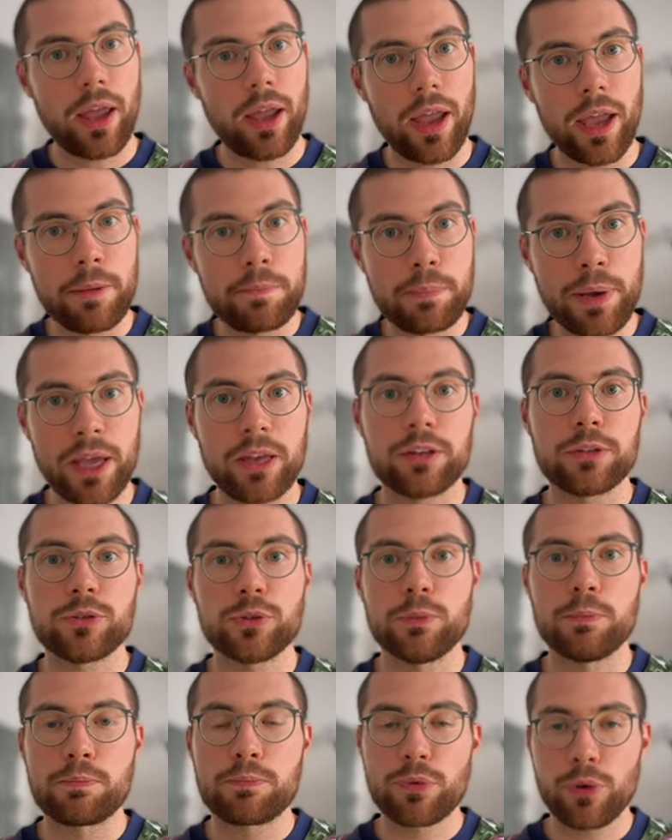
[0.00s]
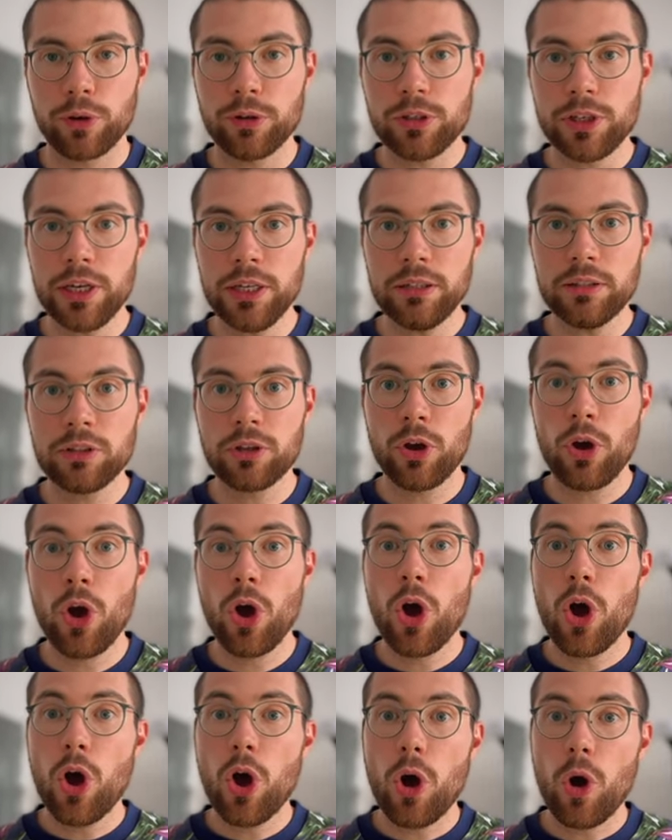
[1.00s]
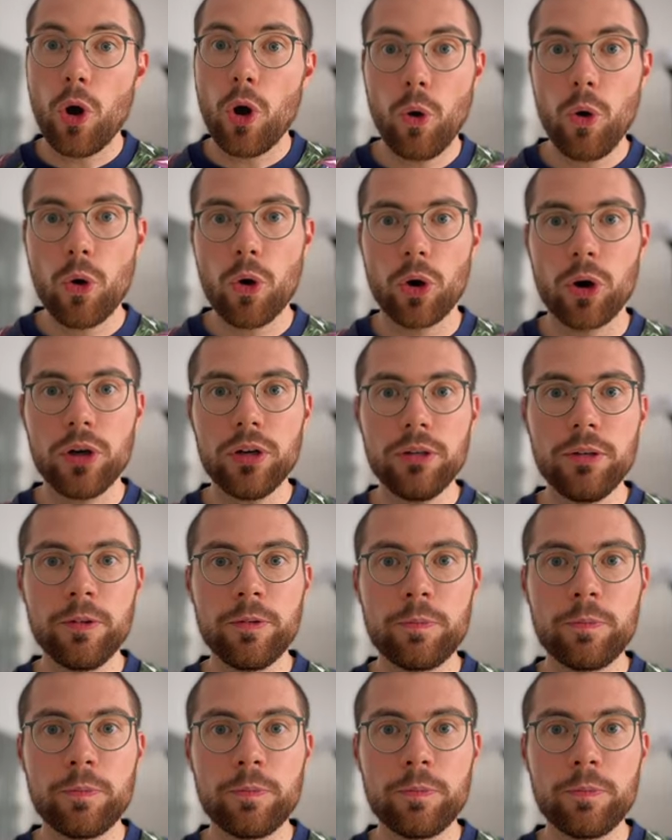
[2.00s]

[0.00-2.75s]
a Pan and Zoom project or